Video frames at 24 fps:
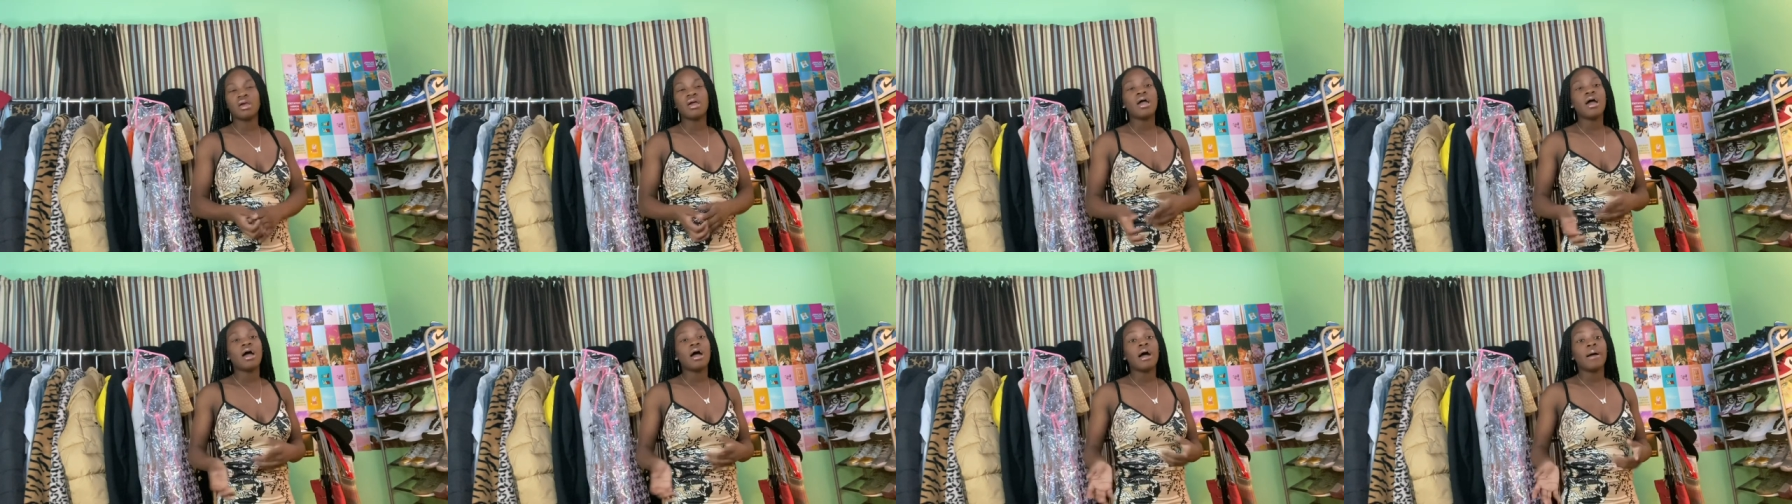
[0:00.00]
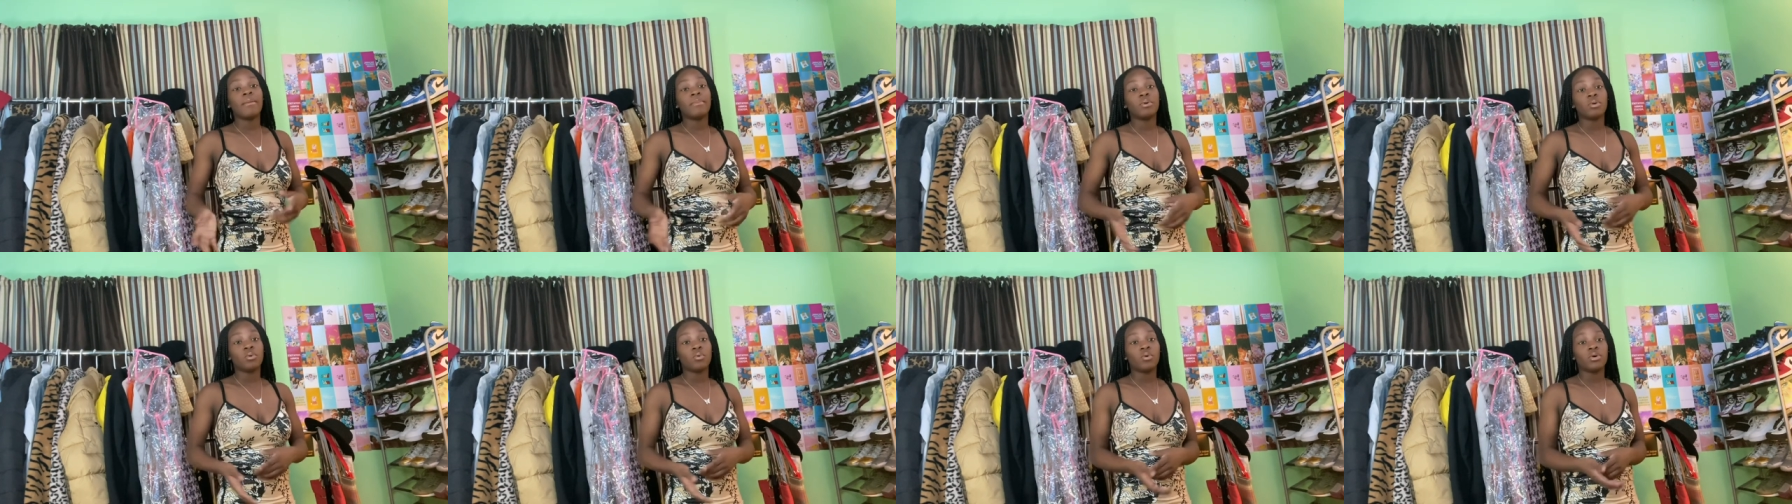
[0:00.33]
I've
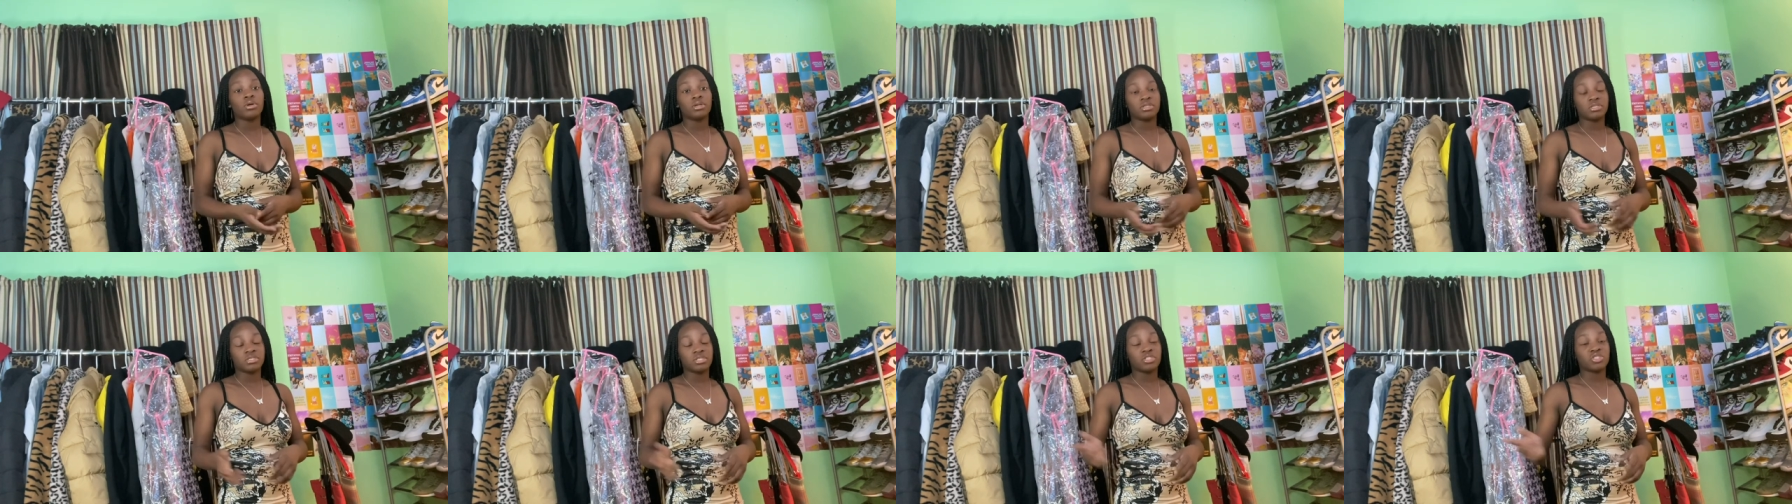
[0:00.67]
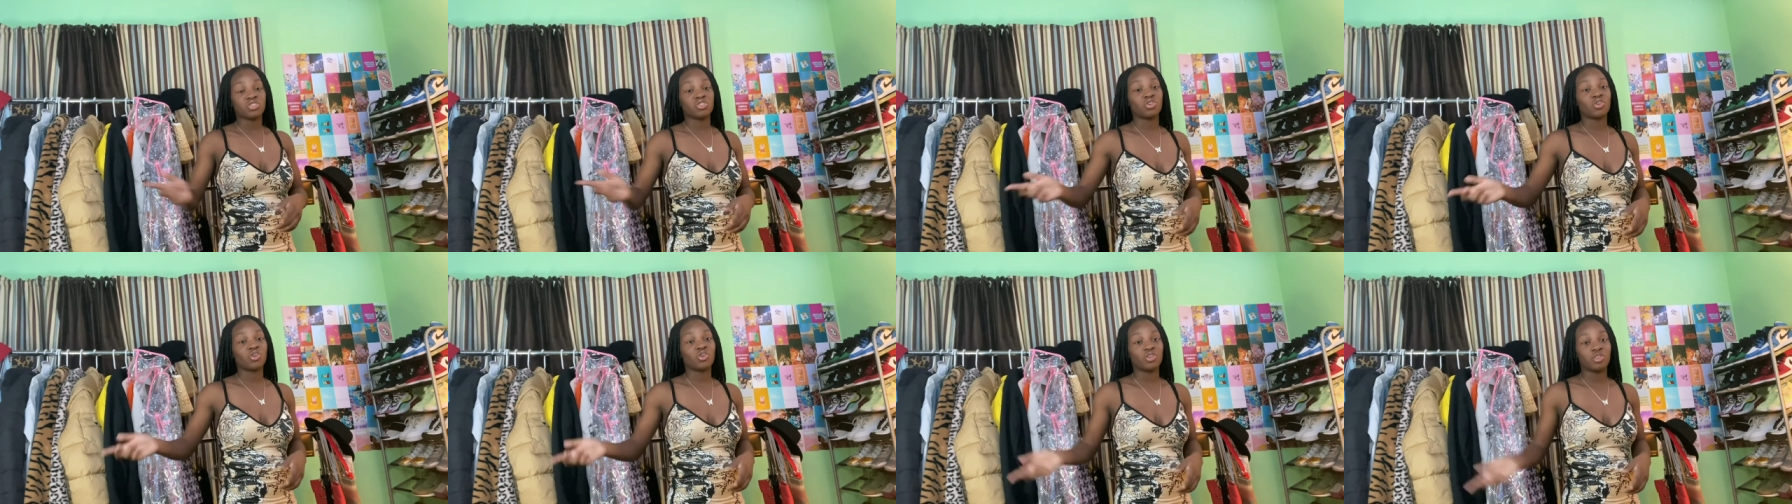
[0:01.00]
been wanting it since
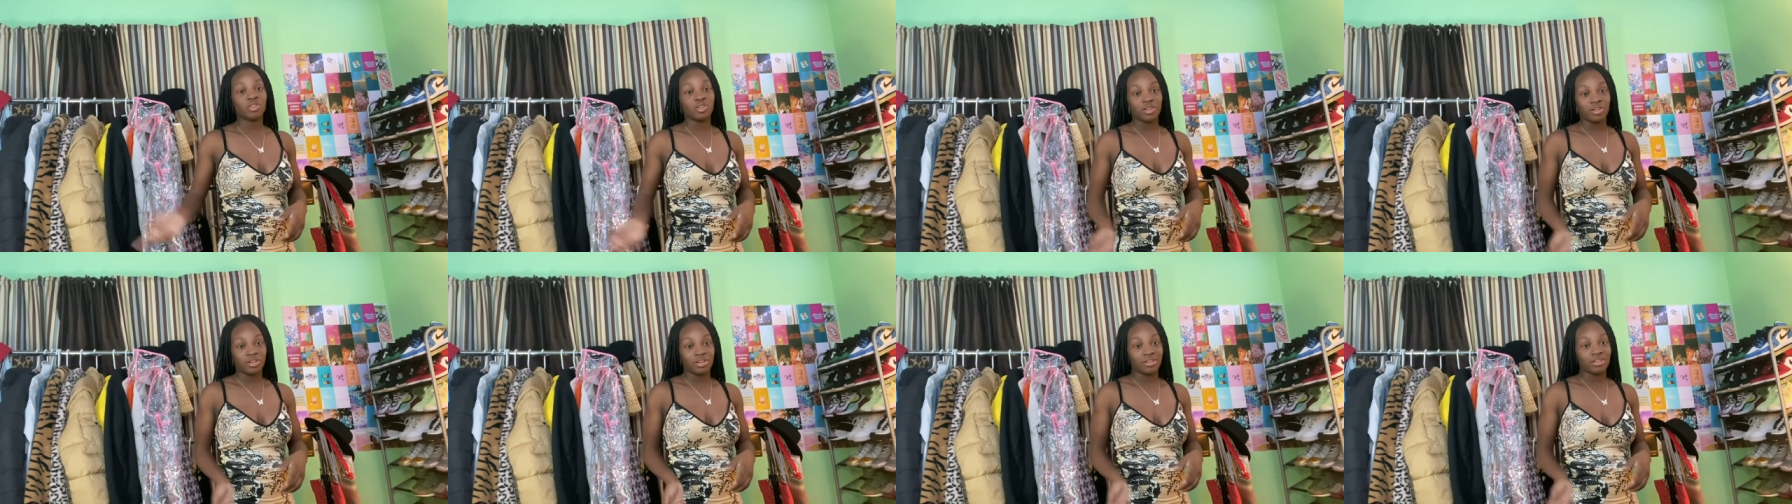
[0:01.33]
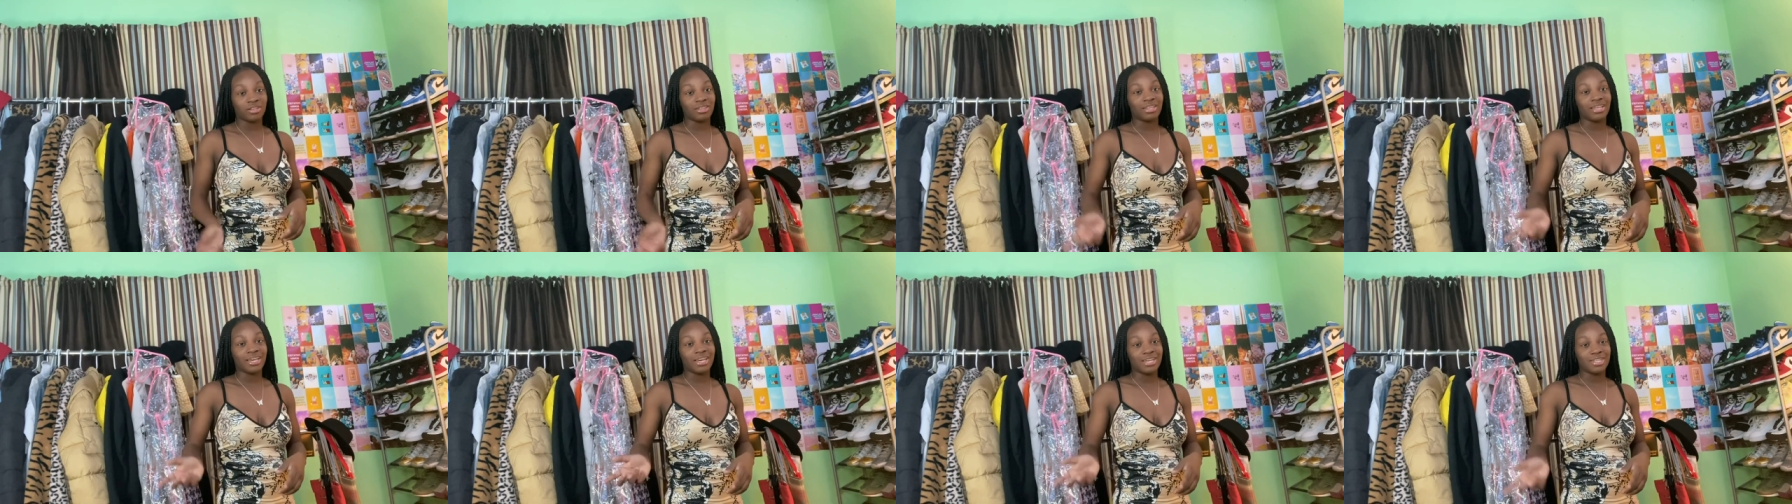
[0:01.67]
earlier
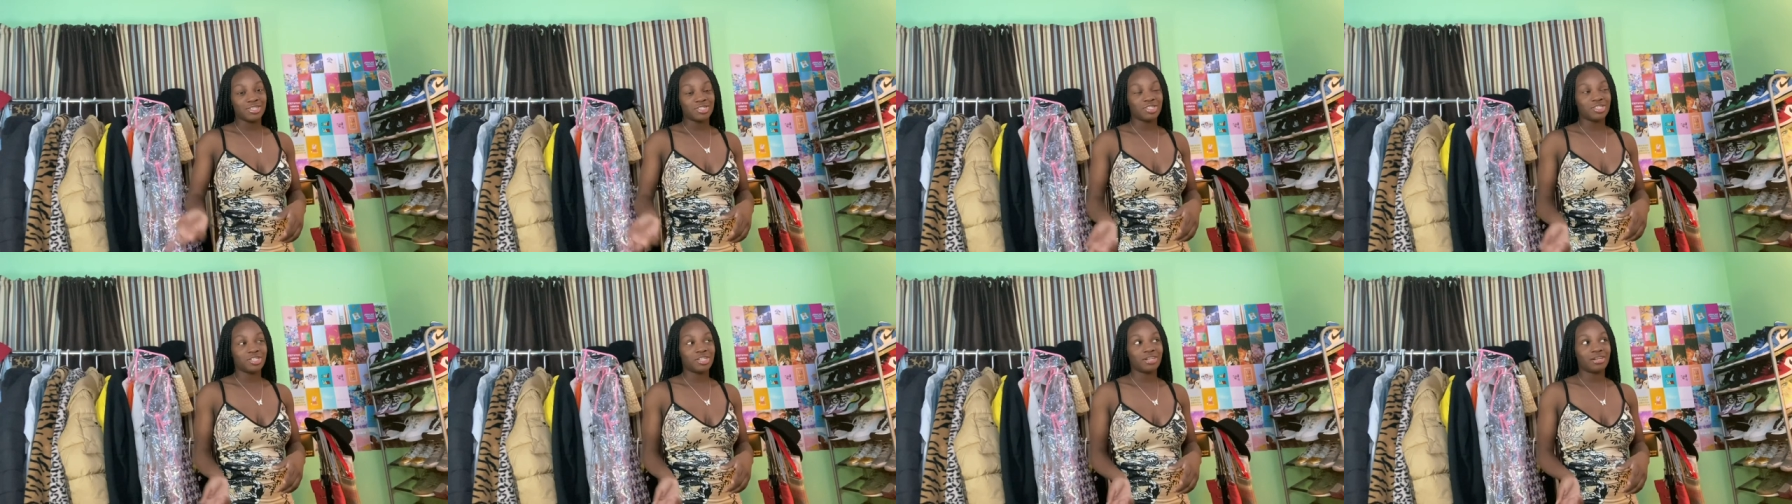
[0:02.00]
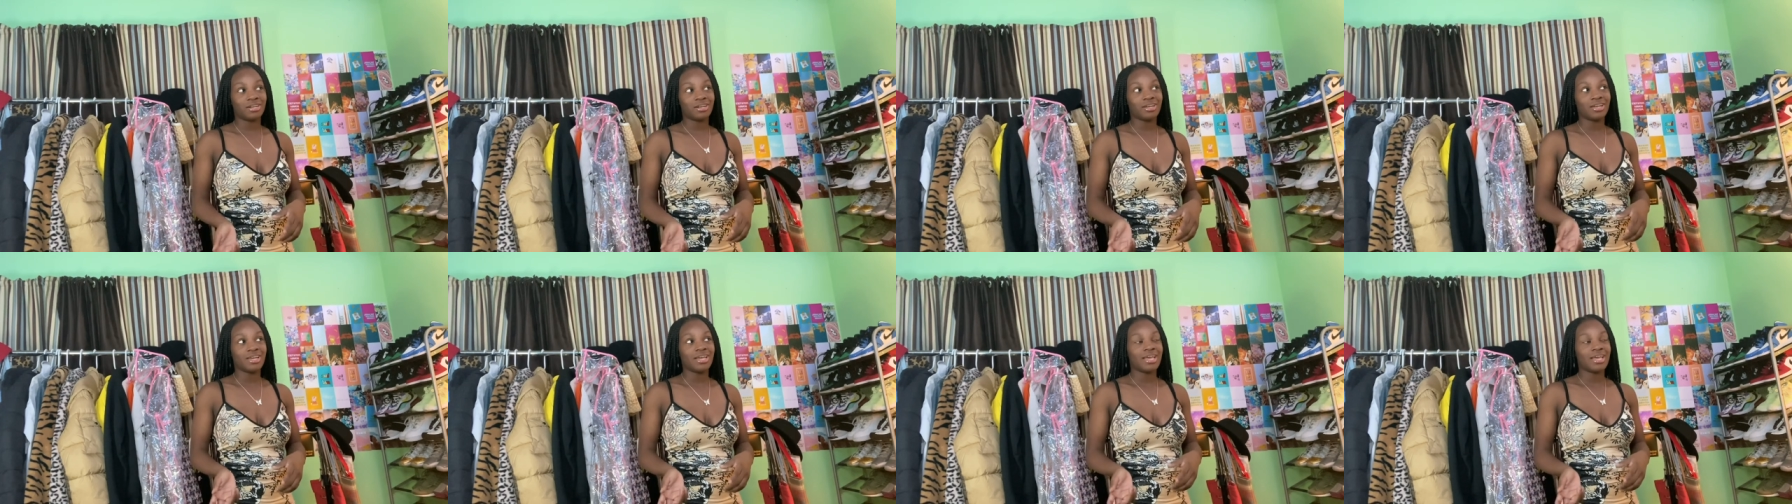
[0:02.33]
last year.